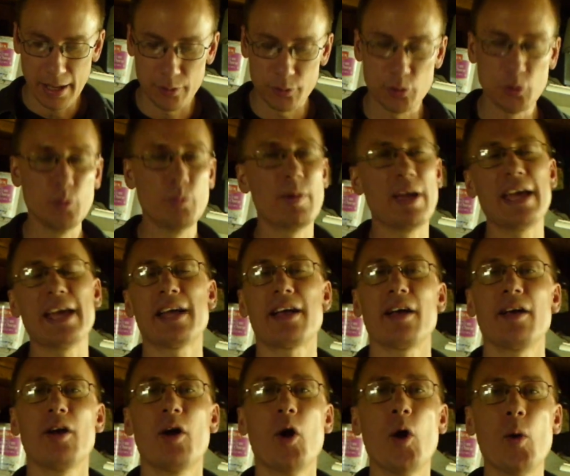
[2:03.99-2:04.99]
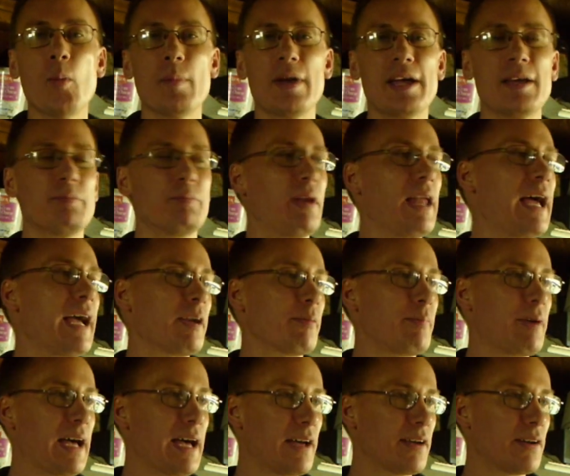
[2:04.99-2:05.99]
to make homemade black
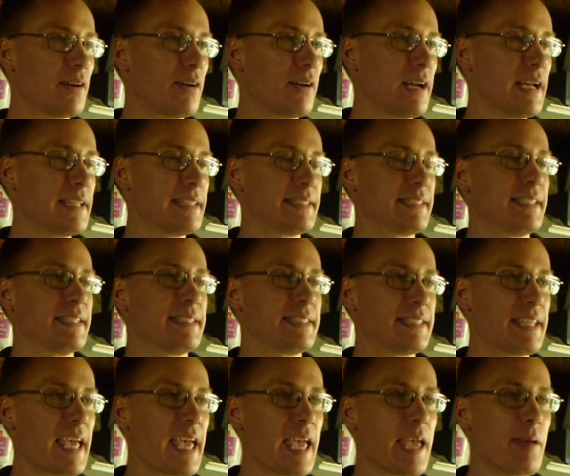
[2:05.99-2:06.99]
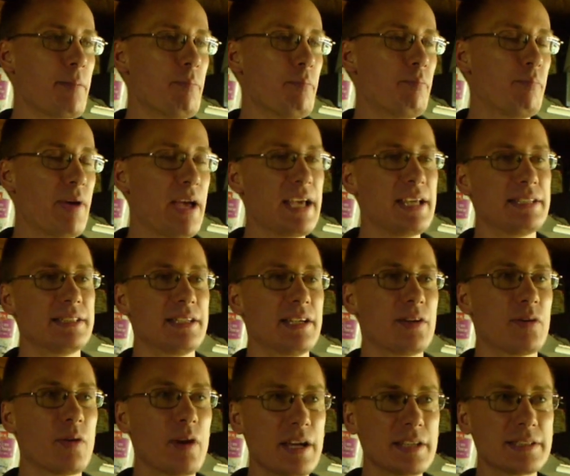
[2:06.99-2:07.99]
powder, it's the same
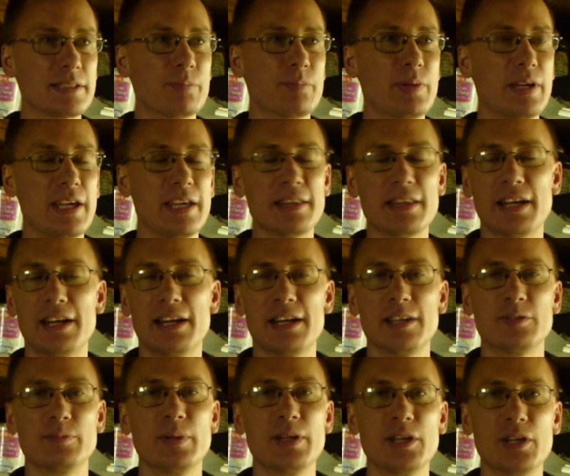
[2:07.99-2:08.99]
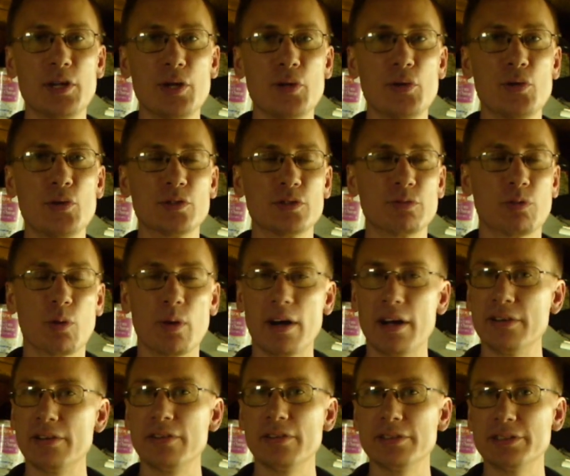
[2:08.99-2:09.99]
basic recipe that has been used for
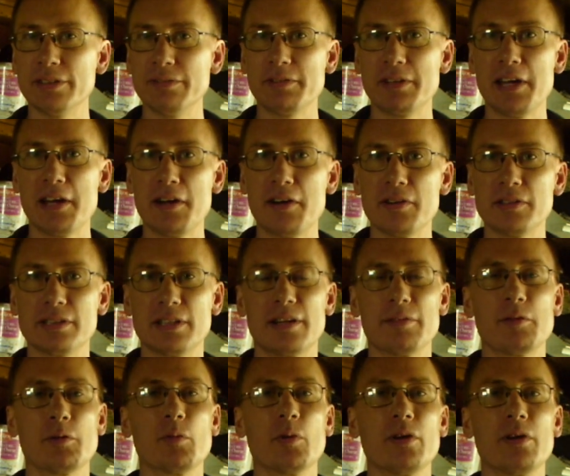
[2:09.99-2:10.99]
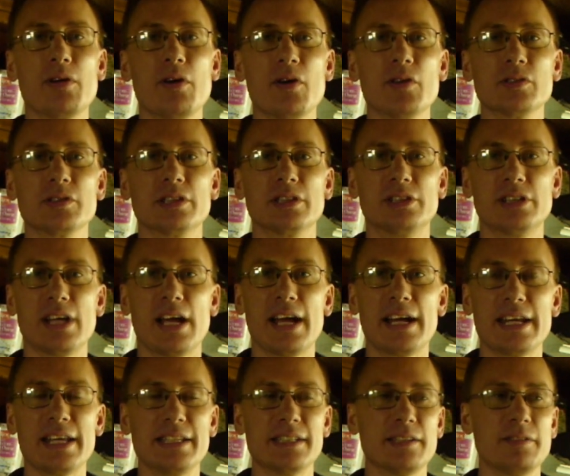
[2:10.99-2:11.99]
hundreds of years that everyone knows the
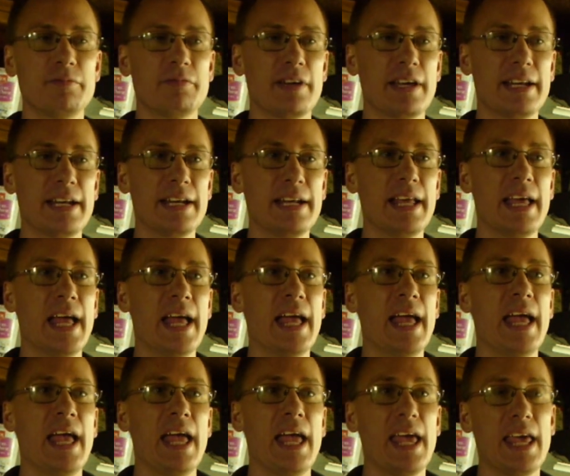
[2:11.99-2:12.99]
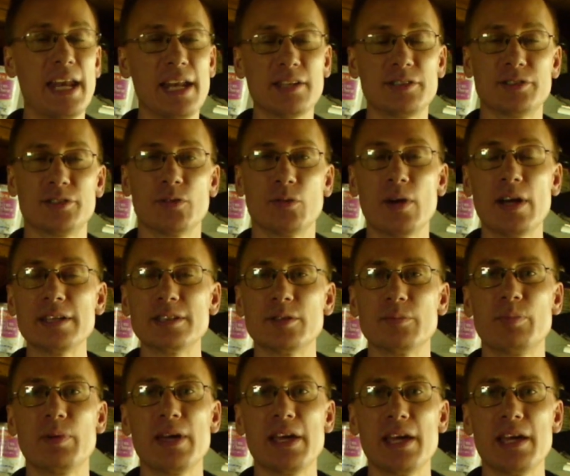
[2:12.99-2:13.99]
Chinese invented. And it's the
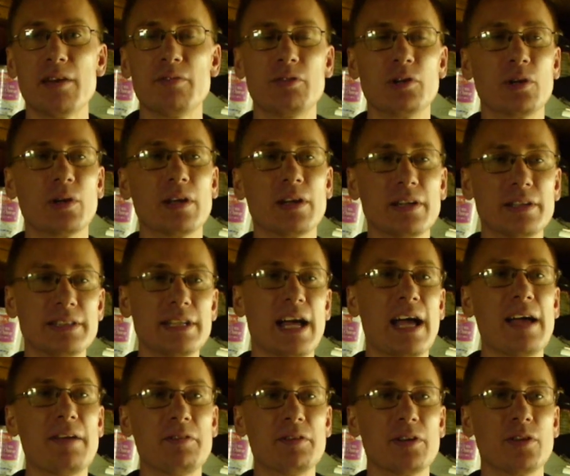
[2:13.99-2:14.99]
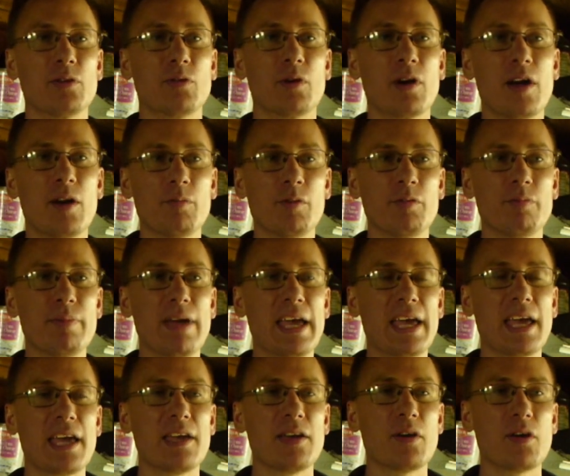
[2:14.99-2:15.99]
recipe, if you're going to dive into the realm of
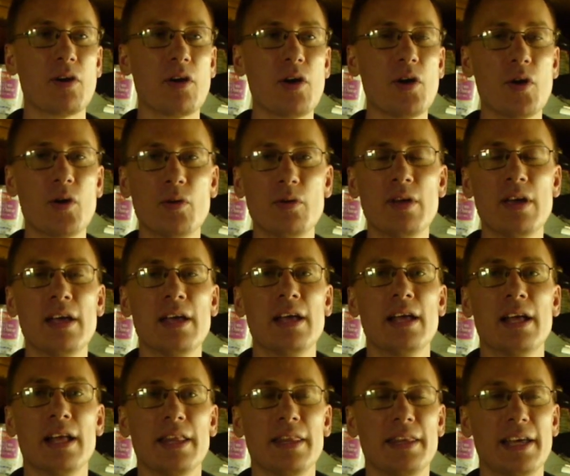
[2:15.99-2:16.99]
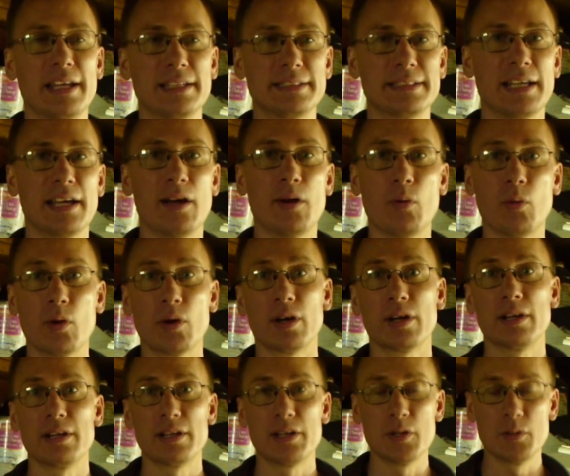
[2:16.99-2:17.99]
making your own, that we're
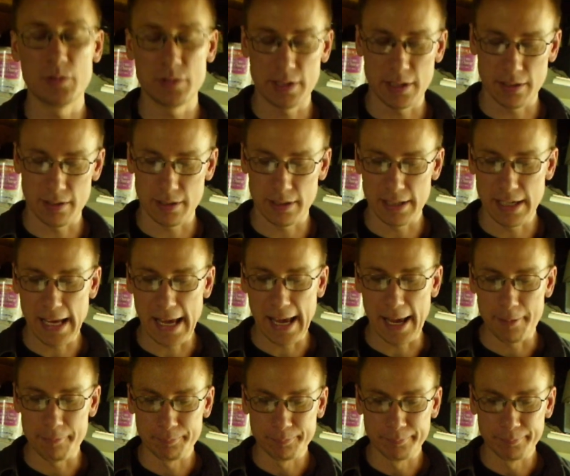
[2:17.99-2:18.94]
going to use here today.